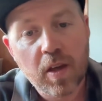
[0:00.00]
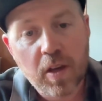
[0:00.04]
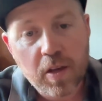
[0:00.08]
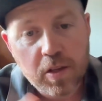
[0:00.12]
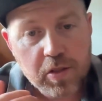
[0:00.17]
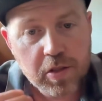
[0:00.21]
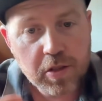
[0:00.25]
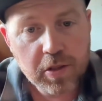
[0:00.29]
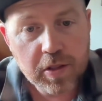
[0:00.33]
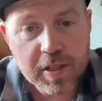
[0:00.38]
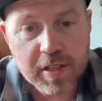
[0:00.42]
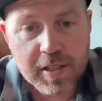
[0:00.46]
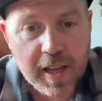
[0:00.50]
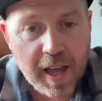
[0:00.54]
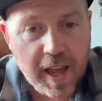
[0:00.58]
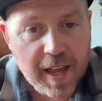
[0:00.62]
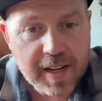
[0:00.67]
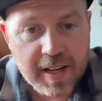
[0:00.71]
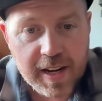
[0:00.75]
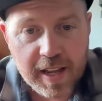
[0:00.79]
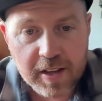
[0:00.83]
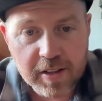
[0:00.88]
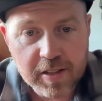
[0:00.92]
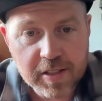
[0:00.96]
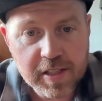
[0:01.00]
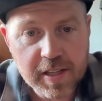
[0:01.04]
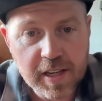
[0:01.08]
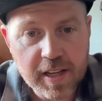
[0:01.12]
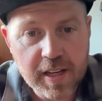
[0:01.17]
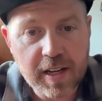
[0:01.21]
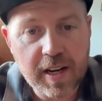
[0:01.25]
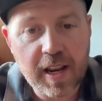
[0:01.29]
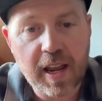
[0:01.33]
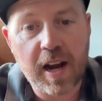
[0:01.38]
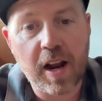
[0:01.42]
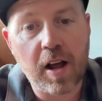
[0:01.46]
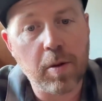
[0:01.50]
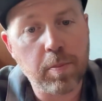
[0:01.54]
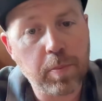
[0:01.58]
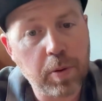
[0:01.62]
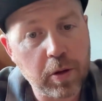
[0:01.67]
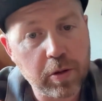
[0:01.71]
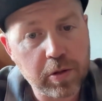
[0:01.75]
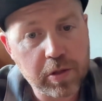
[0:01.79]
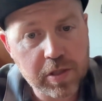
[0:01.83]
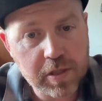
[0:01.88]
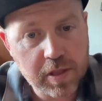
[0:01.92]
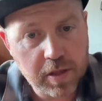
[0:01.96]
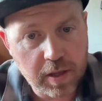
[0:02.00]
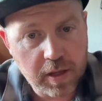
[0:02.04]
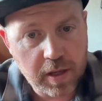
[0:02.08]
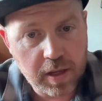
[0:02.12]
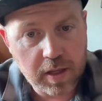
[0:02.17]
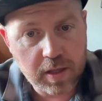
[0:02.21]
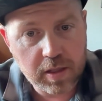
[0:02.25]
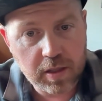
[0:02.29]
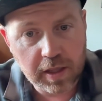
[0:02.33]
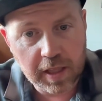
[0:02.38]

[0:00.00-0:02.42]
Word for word: So this guy nails it, and I'll post the